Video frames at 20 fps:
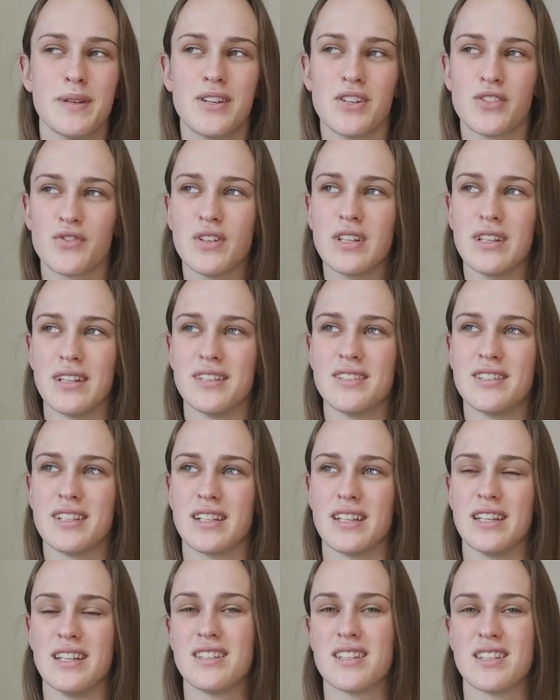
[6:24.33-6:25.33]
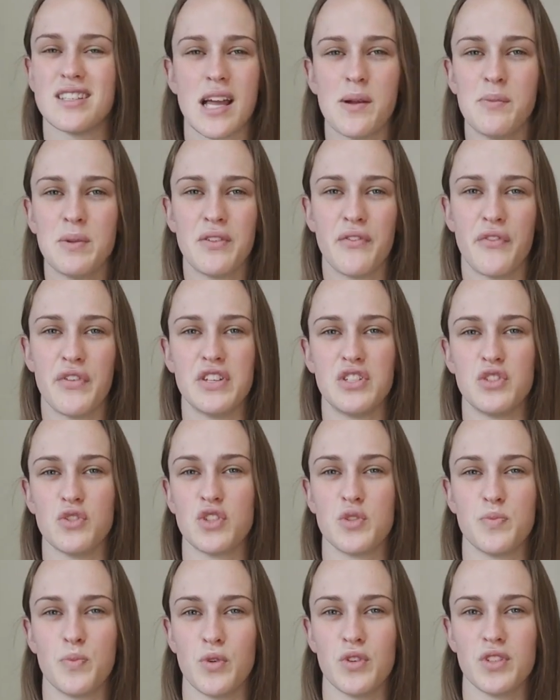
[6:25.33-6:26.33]
Because realistically, it's the same length as
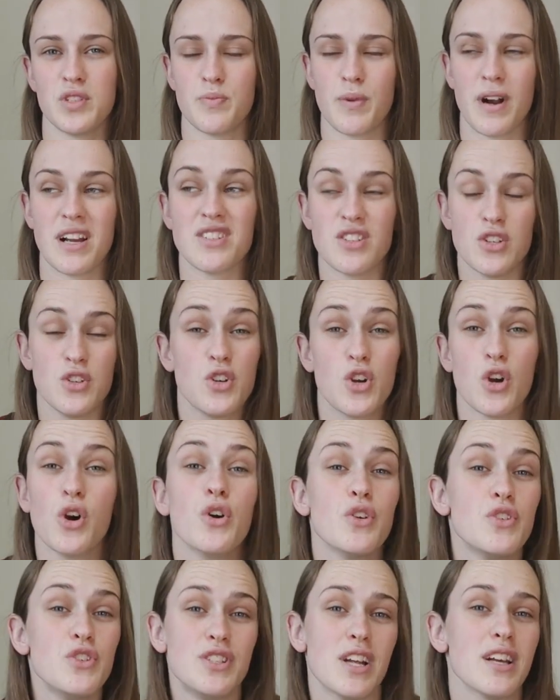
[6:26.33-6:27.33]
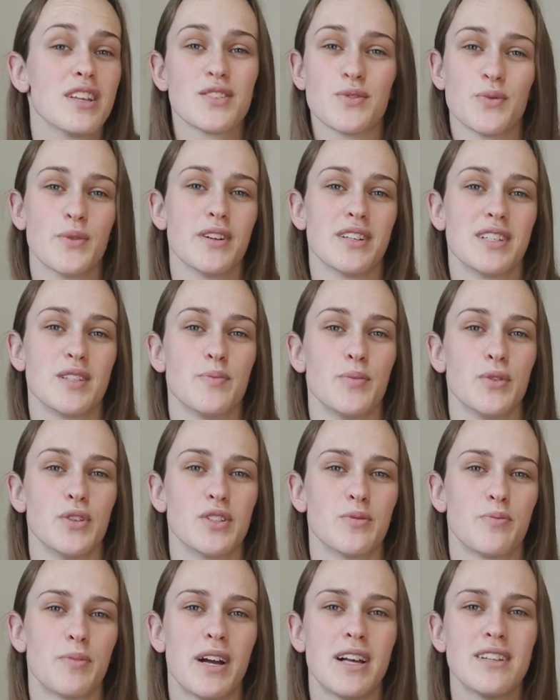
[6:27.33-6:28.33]
your sports bra, so you could just wear a
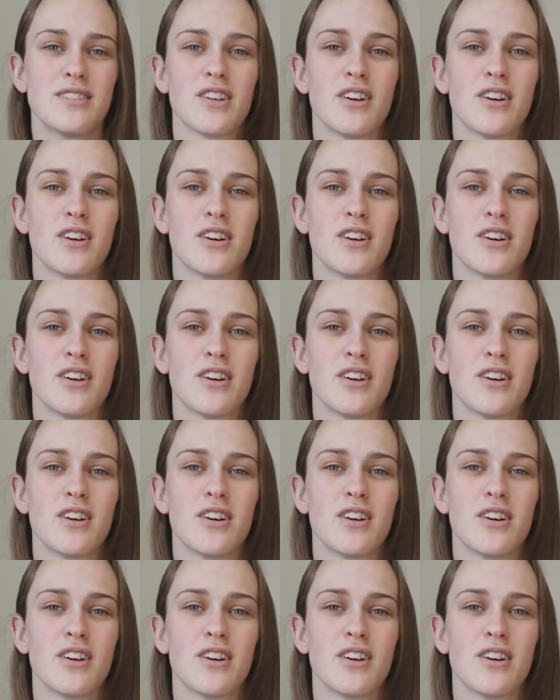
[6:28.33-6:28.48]
sports bra.